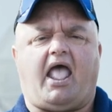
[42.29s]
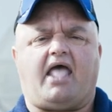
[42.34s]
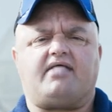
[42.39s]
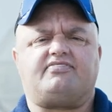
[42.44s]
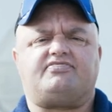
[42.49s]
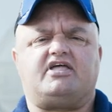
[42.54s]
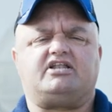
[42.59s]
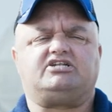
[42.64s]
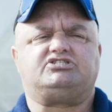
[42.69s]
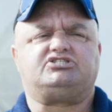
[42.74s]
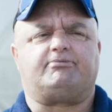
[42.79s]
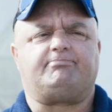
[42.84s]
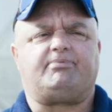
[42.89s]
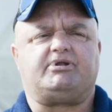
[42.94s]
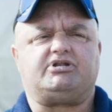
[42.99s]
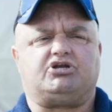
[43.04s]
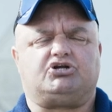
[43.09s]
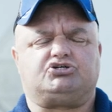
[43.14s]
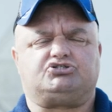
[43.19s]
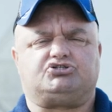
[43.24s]
and then
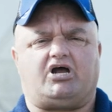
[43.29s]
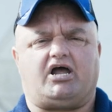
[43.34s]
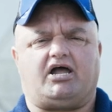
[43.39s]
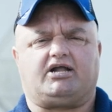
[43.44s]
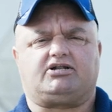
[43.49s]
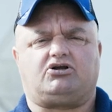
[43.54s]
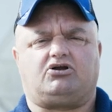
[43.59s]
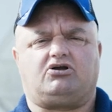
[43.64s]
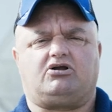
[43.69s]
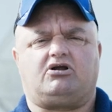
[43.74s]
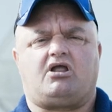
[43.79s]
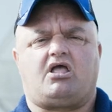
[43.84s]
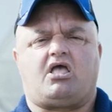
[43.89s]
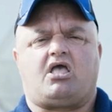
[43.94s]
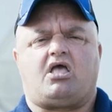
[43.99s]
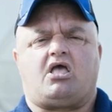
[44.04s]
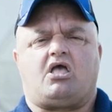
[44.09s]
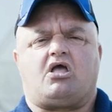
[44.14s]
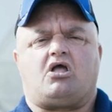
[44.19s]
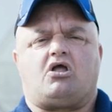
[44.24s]
jump in your tractor,
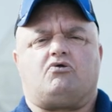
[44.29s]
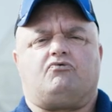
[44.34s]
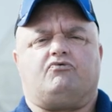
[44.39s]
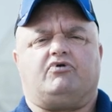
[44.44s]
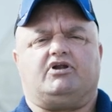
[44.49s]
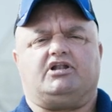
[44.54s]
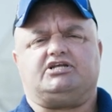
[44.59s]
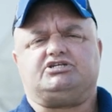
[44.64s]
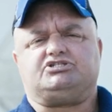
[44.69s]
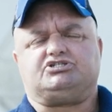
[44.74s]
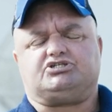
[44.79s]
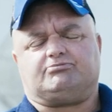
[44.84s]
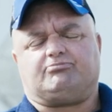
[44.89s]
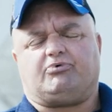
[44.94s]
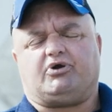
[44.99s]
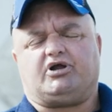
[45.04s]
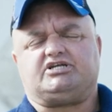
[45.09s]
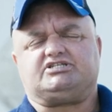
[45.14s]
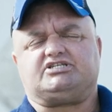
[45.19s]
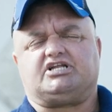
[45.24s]
release your
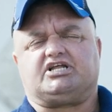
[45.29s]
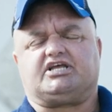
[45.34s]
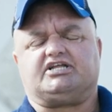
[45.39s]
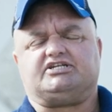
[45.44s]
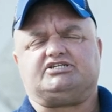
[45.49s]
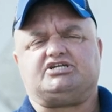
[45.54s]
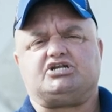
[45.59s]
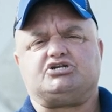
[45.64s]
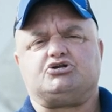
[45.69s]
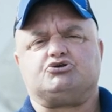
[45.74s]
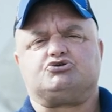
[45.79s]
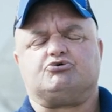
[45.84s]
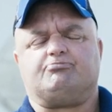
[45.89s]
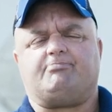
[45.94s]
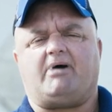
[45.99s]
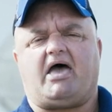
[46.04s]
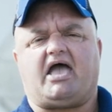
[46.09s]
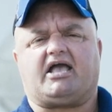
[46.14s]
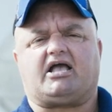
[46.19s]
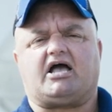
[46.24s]
brakes and continue to
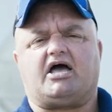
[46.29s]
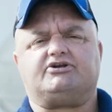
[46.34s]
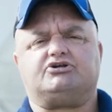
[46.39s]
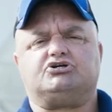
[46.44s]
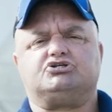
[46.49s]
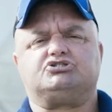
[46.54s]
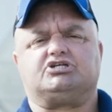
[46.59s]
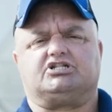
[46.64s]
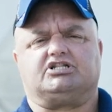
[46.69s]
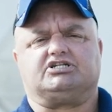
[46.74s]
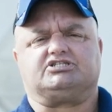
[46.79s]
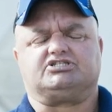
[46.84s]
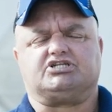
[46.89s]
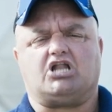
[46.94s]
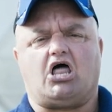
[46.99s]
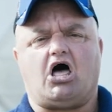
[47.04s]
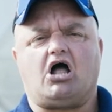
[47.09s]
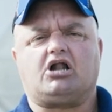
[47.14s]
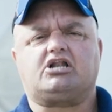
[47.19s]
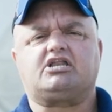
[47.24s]
back under till
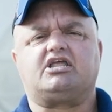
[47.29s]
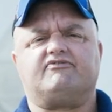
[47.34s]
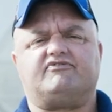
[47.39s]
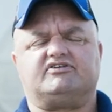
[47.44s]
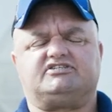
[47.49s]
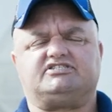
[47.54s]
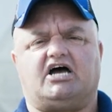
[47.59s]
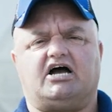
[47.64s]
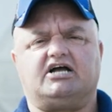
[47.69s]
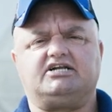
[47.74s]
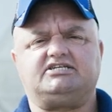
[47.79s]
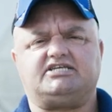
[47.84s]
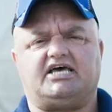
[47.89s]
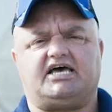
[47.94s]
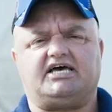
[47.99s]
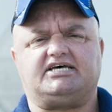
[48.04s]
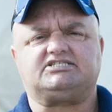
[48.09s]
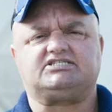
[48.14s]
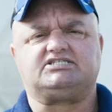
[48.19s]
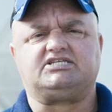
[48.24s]
it's locked. Give a tug
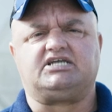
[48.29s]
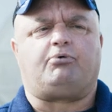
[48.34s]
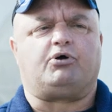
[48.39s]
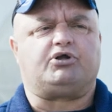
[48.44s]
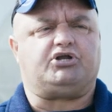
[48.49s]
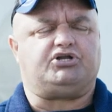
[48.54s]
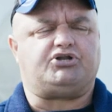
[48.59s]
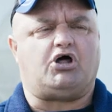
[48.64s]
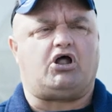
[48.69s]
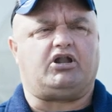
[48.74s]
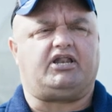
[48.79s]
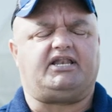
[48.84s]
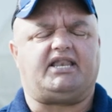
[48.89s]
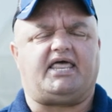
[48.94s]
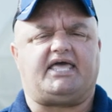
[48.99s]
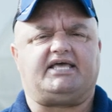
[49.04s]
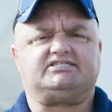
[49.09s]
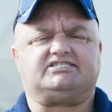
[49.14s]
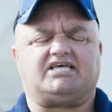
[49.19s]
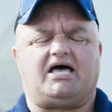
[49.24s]
test, put your dolly
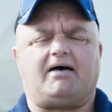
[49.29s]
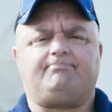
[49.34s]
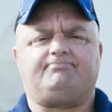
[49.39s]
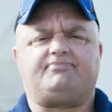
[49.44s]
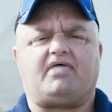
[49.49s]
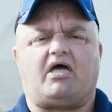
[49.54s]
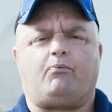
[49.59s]
legs up.